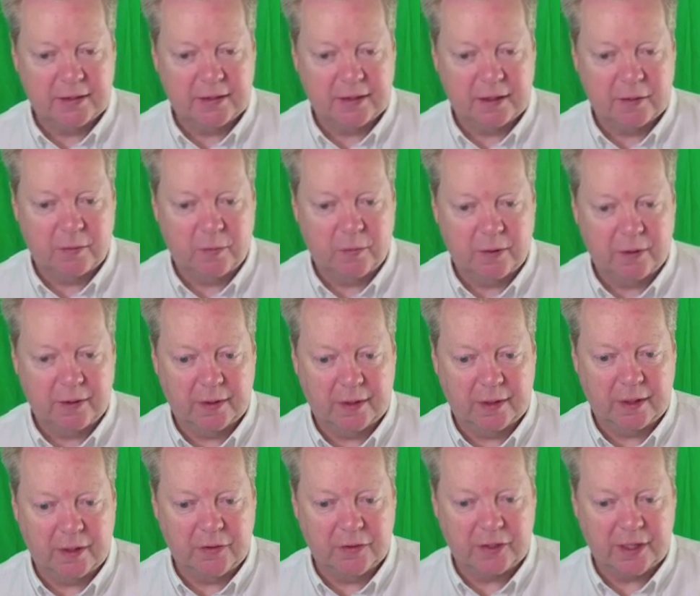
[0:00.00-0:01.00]
So
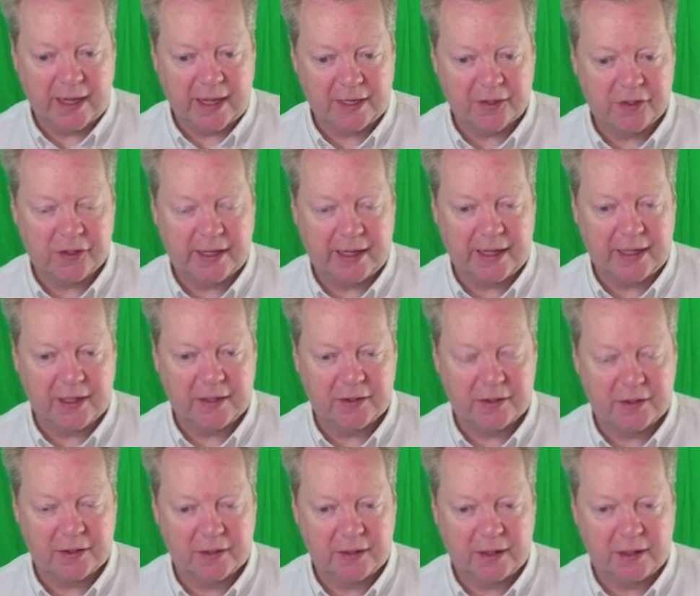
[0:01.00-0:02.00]
those
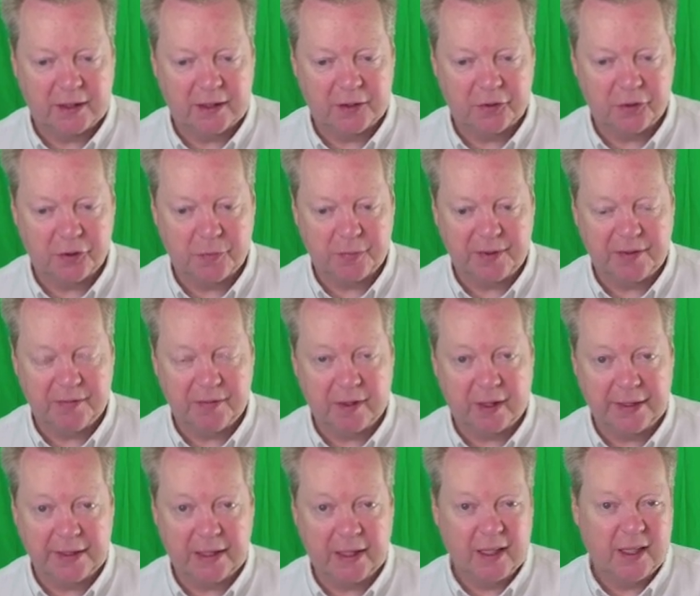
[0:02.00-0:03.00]
hashtags uh, should be
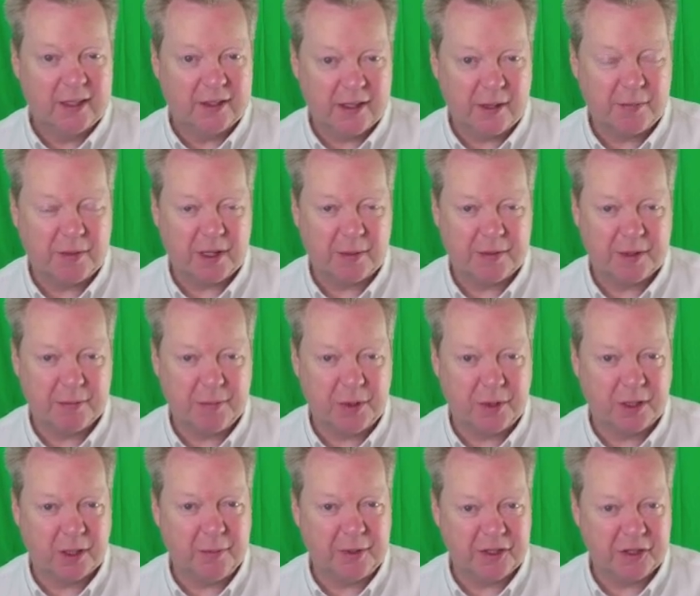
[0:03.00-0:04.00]
fine. Sometimes I
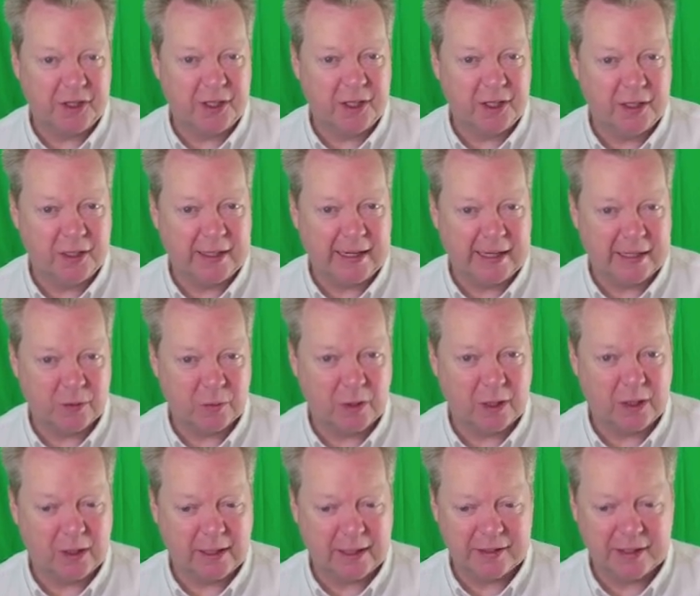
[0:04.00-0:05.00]
put commission earned as
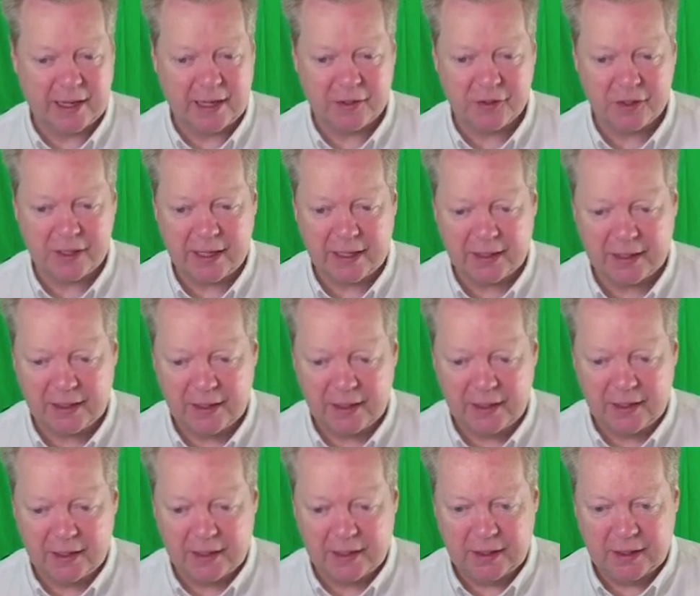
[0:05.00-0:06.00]
well as a hashtag.
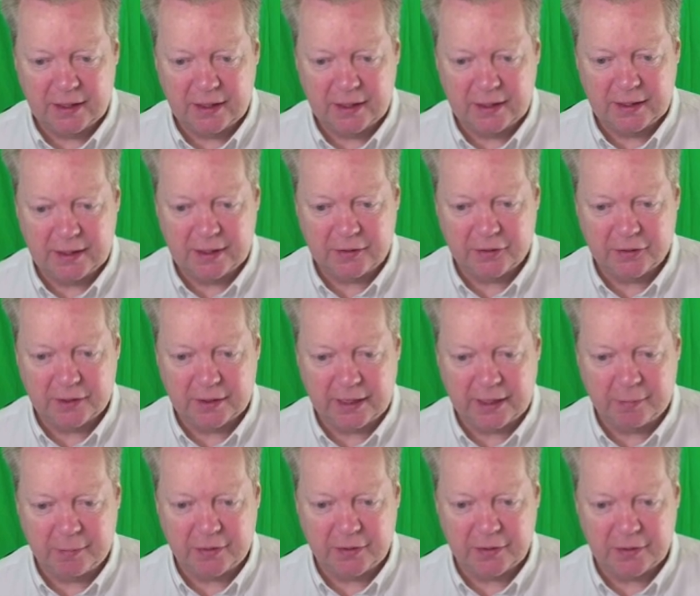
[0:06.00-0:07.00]
Uh, that should
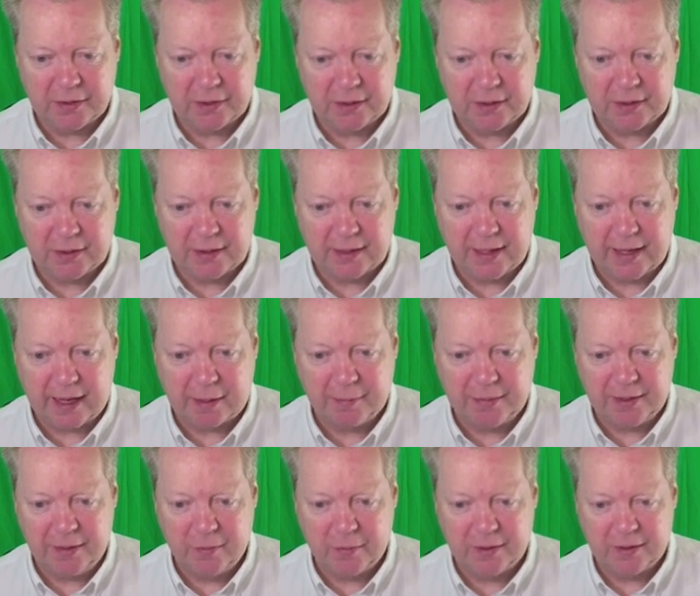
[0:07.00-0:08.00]
keep us
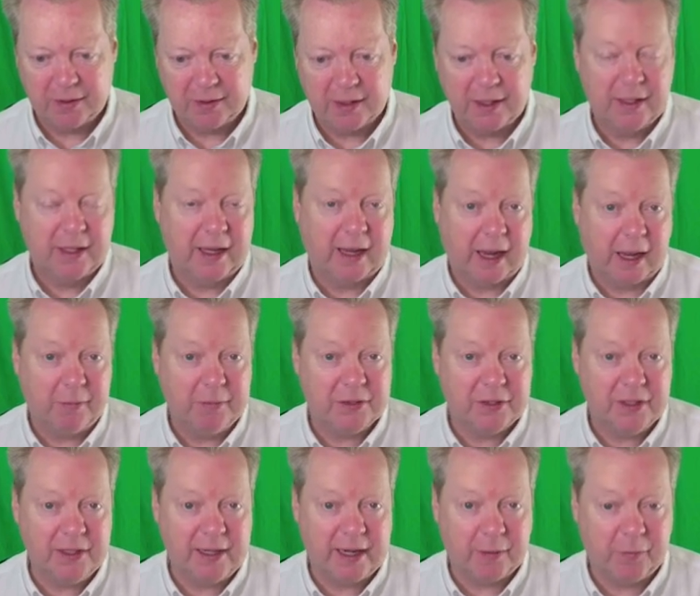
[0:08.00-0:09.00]
happy with
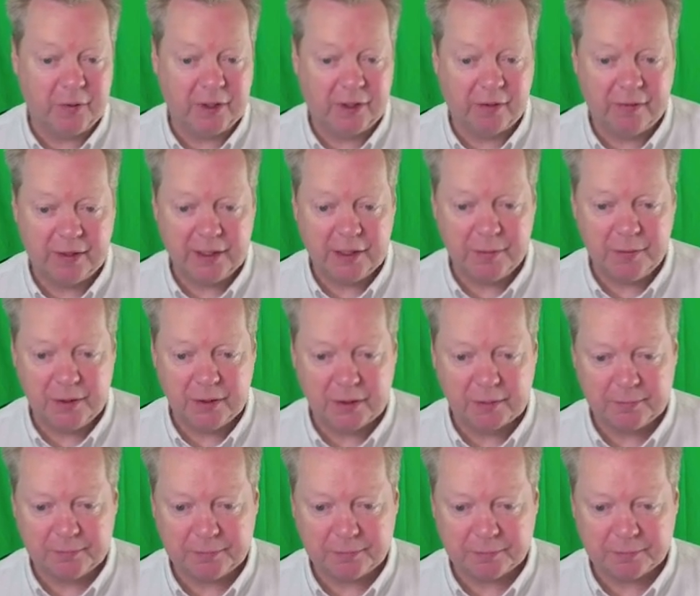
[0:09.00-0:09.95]
Amazon and with Facebook.